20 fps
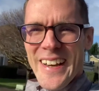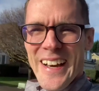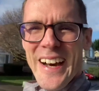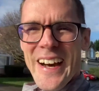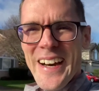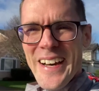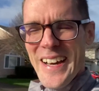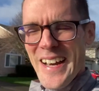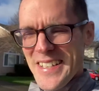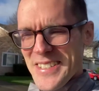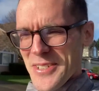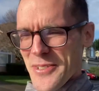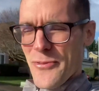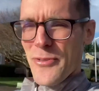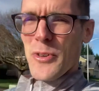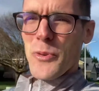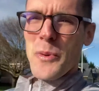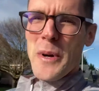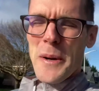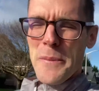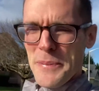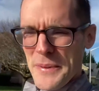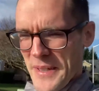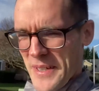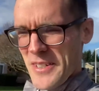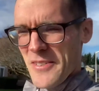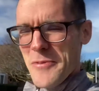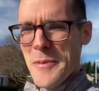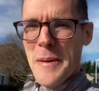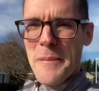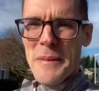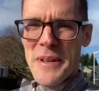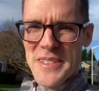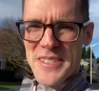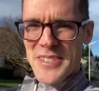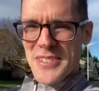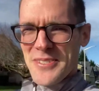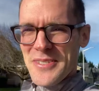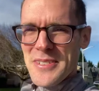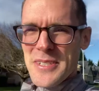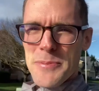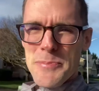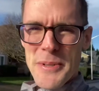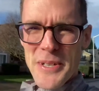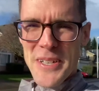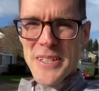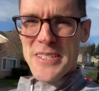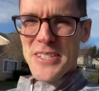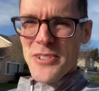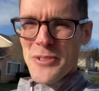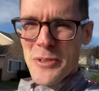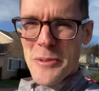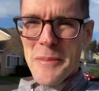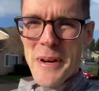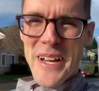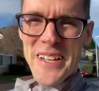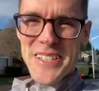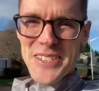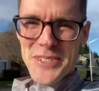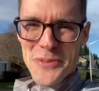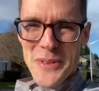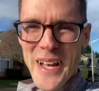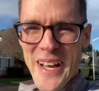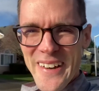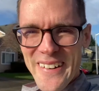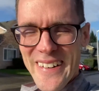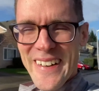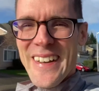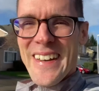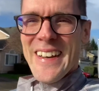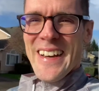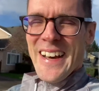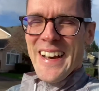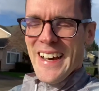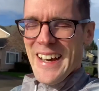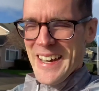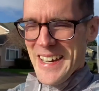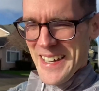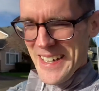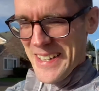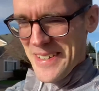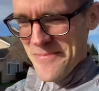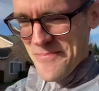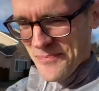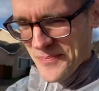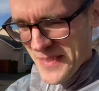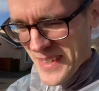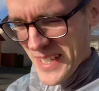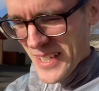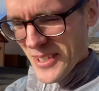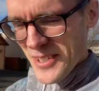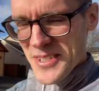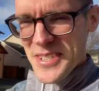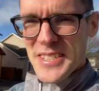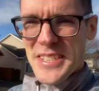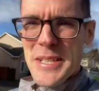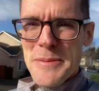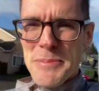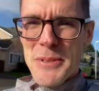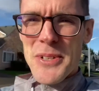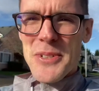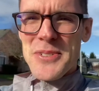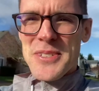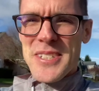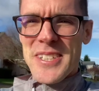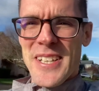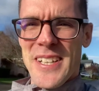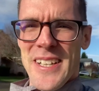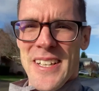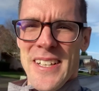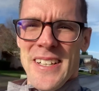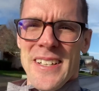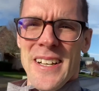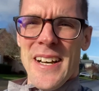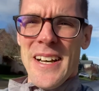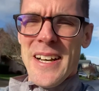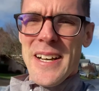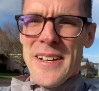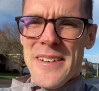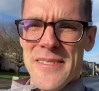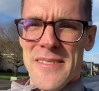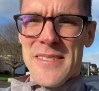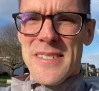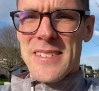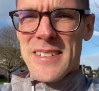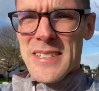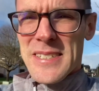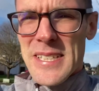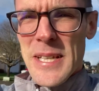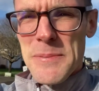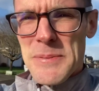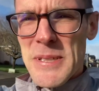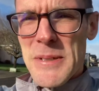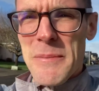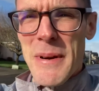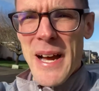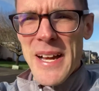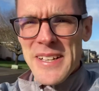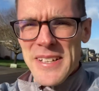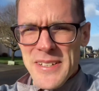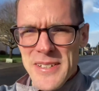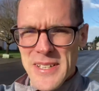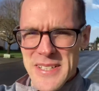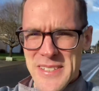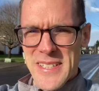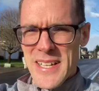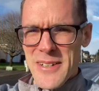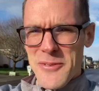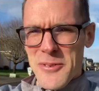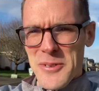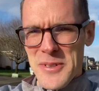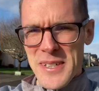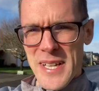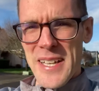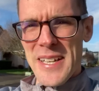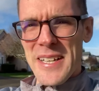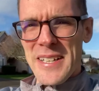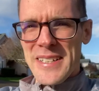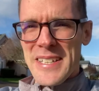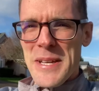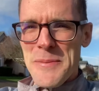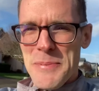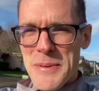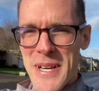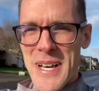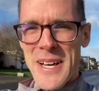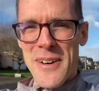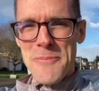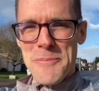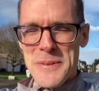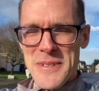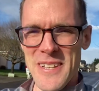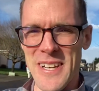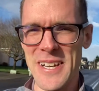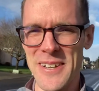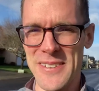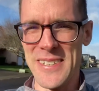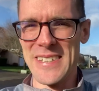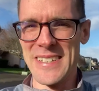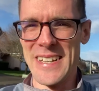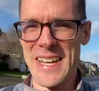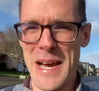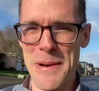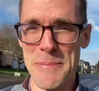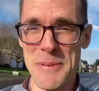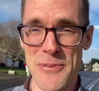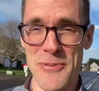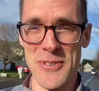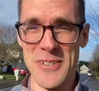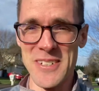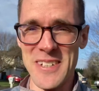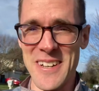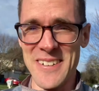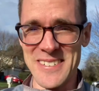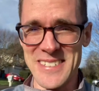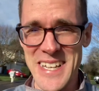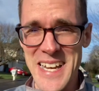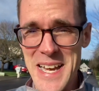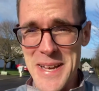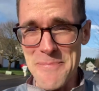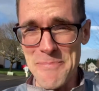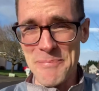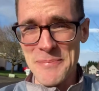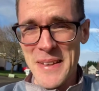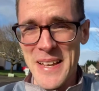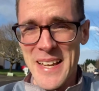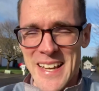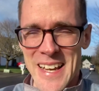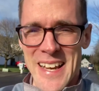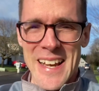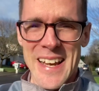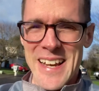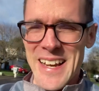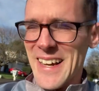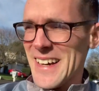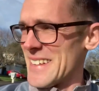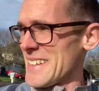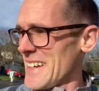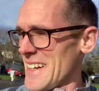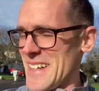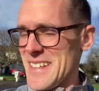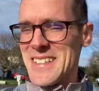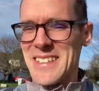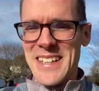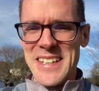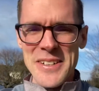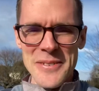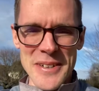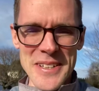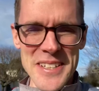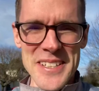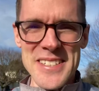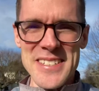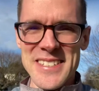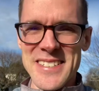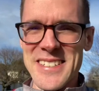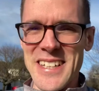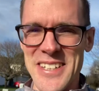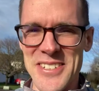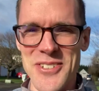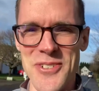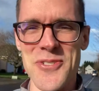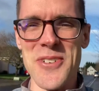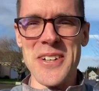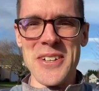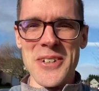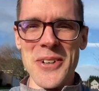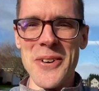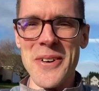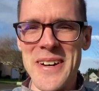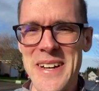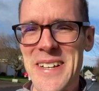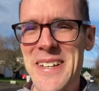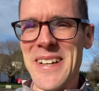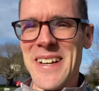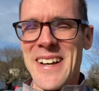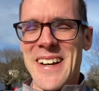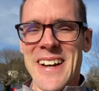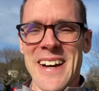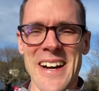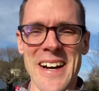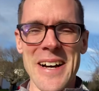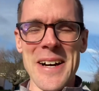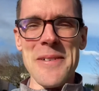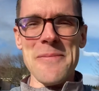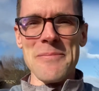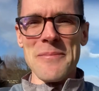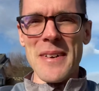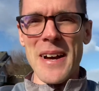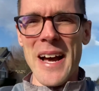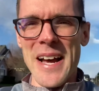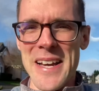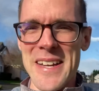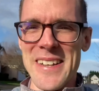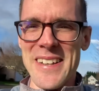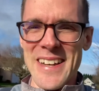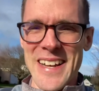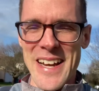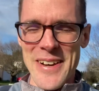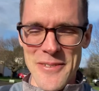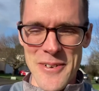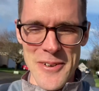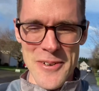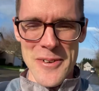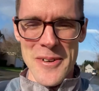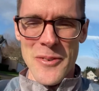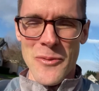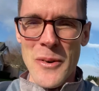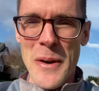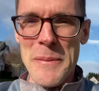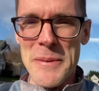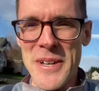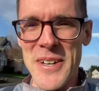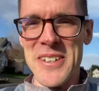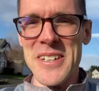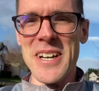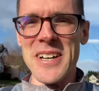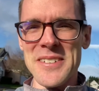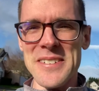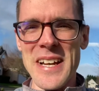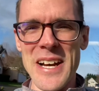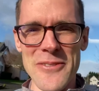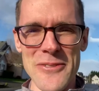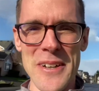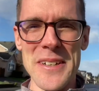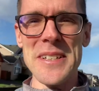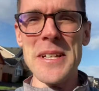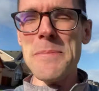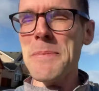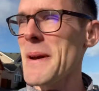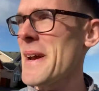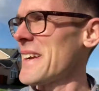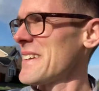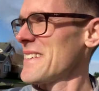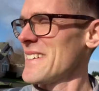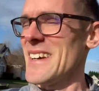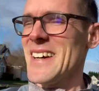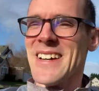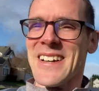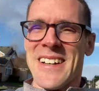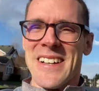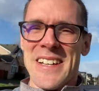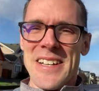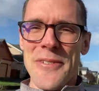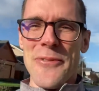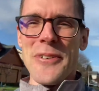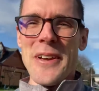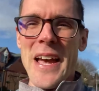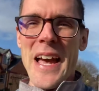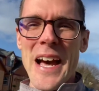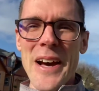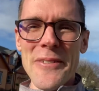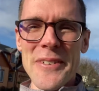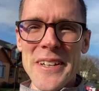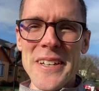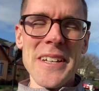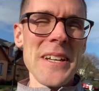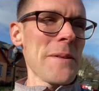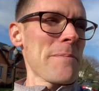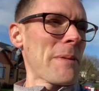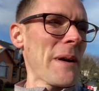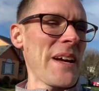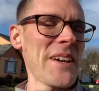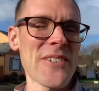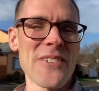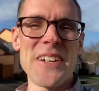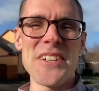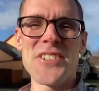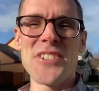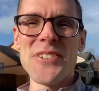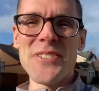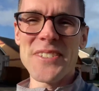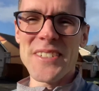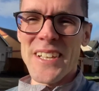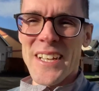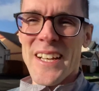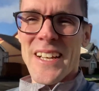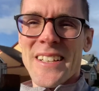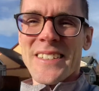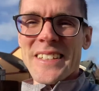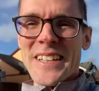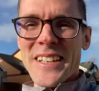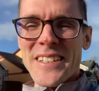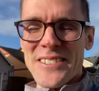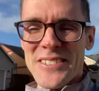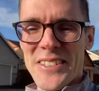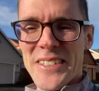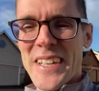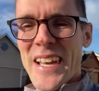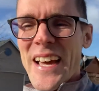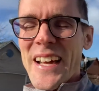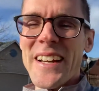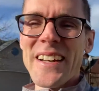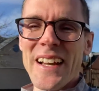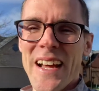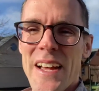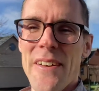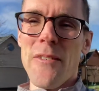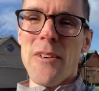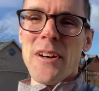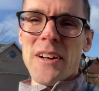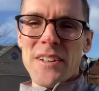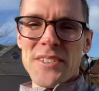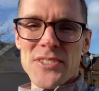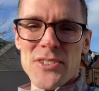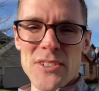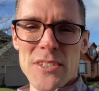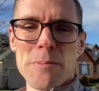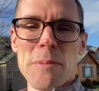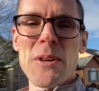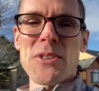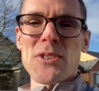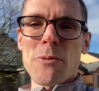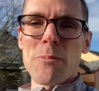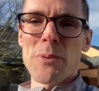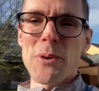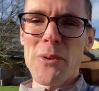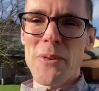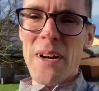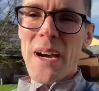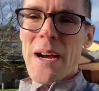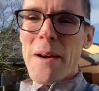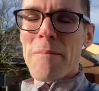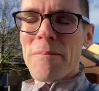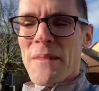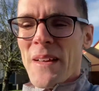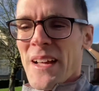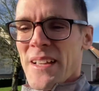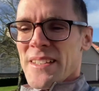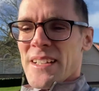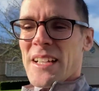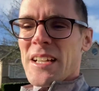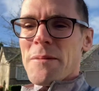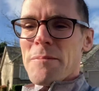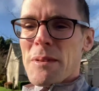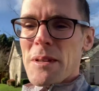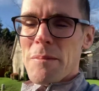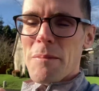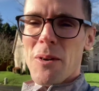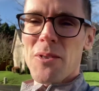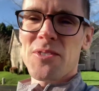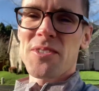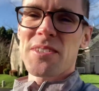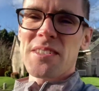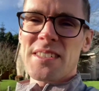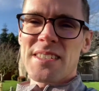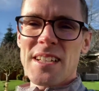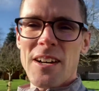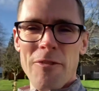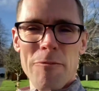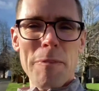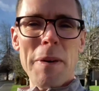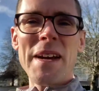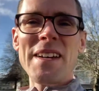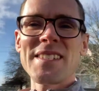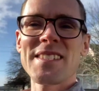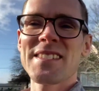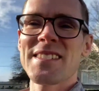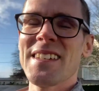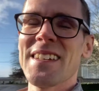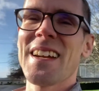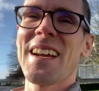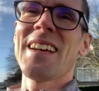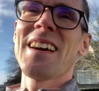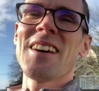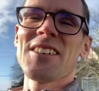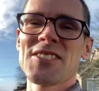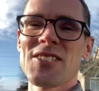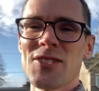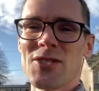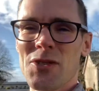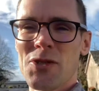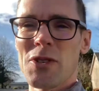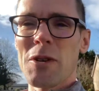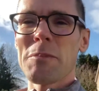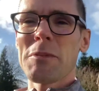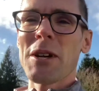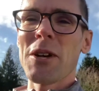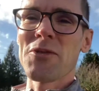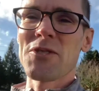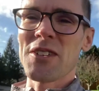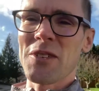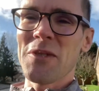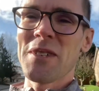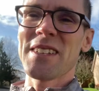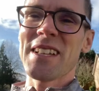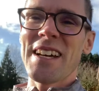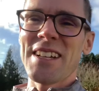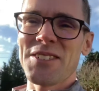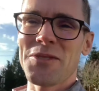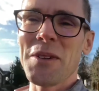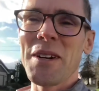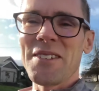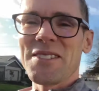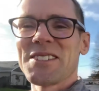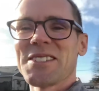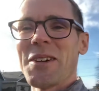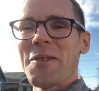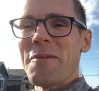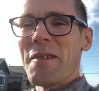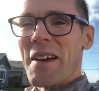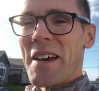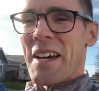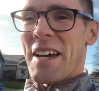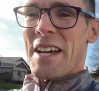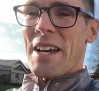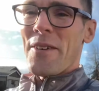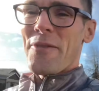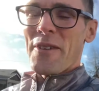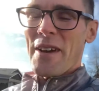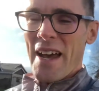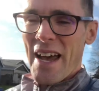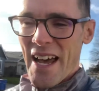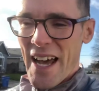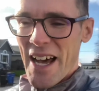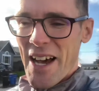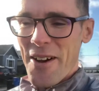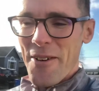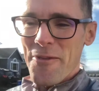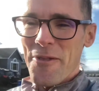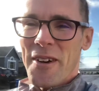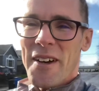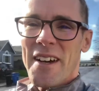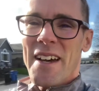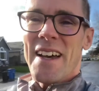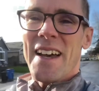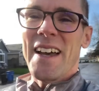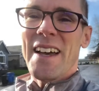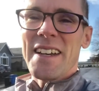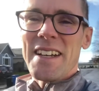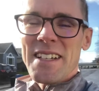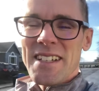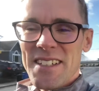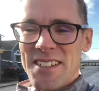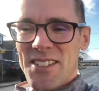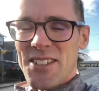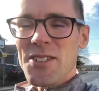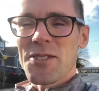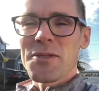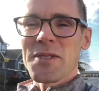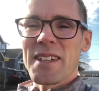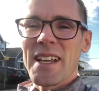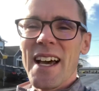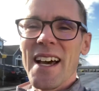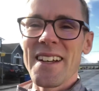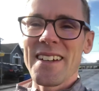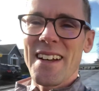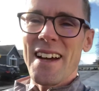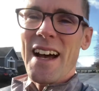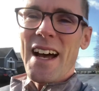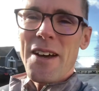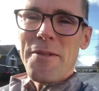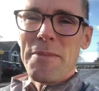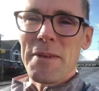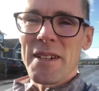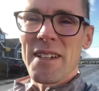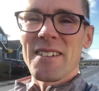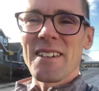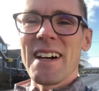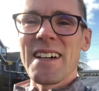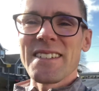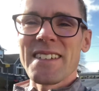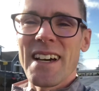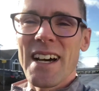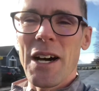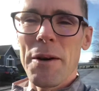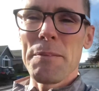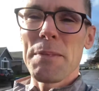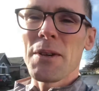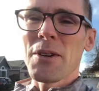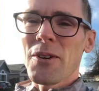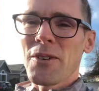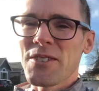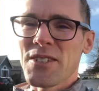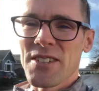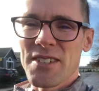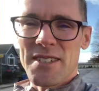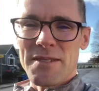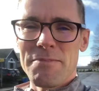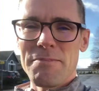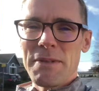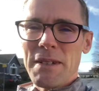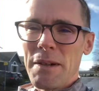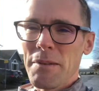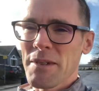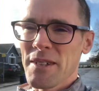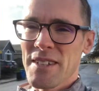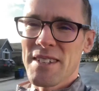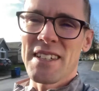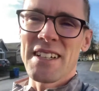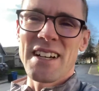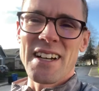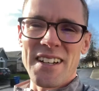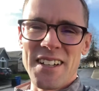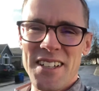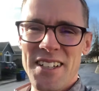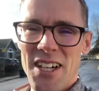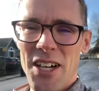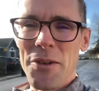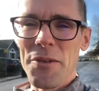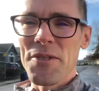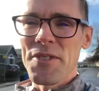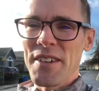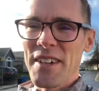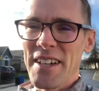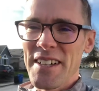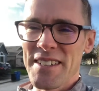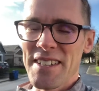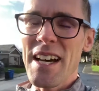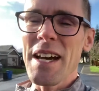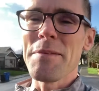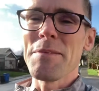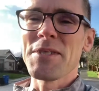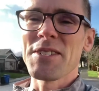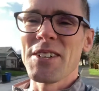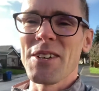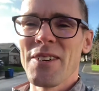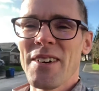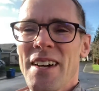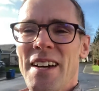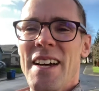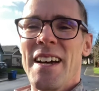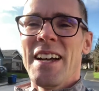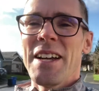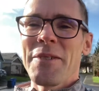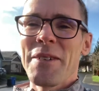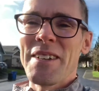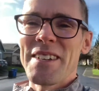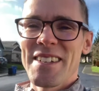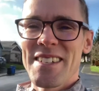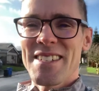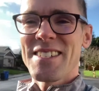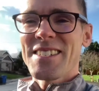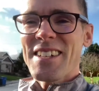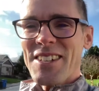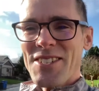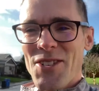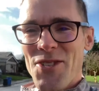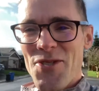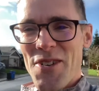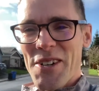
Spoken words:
I do it for well-being of my mental and spiritual mind as well. You know, just keep those tips in mind, and that will kind of keep you healthy and happy for a long time. And anyway, this is Dr. Trent Corey. I have a webinar called Outrun Knee Pain. If you have any knee pain or issues, take a look at it. I have also a special program that can be mostly self-paced, and I also do group coaching with that as well. So if you have any concerns with that, I'd be glad to help you or just be able to get on the call with you anytime. So anyway, this is Dr.